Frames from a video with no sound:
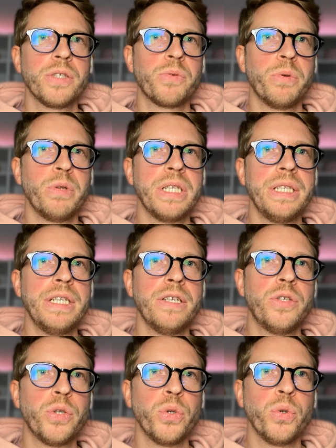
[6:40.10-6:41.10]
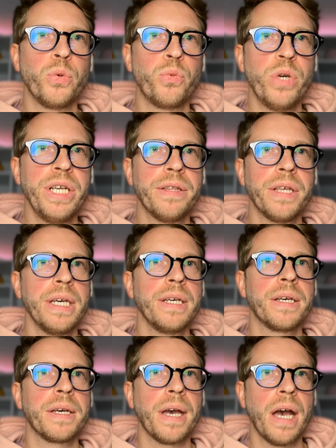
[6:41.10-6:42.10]
we really needed to
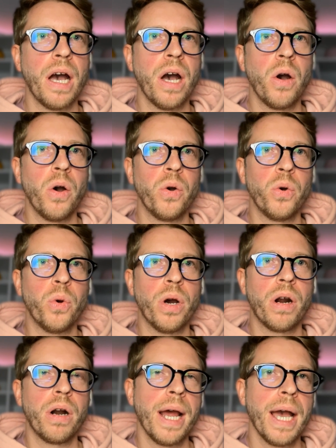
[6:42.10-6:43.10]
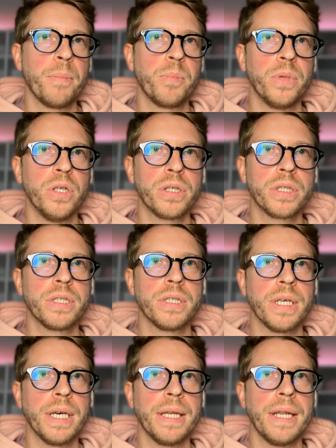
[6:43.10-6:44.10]
rethink how our app looked
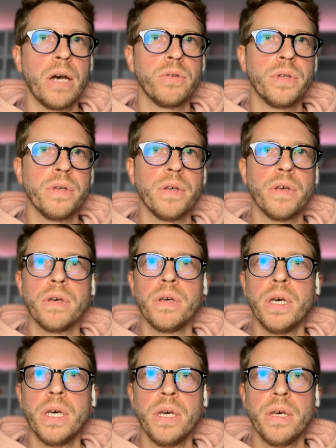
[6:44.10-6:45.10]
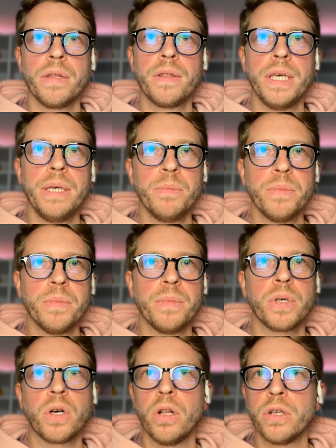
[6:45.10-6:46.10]
and how the
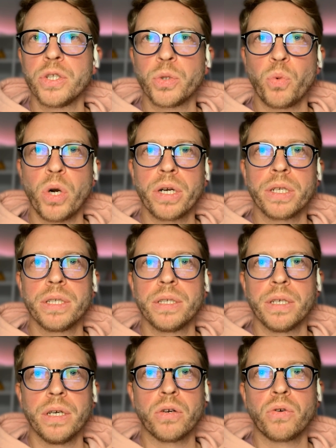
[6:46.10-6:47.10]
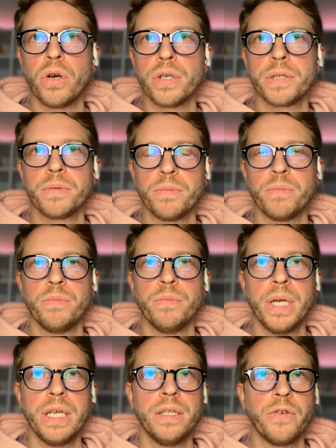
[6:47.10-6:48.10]
theme colors worked across
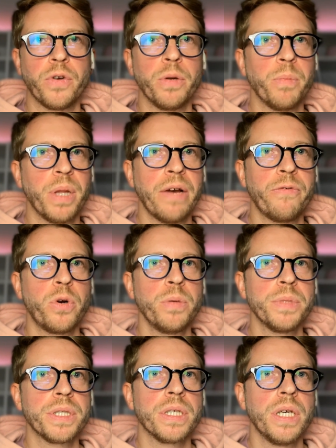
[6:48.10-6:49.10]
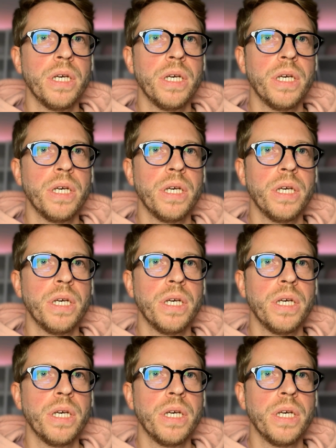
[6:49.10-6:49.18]
many different platforms.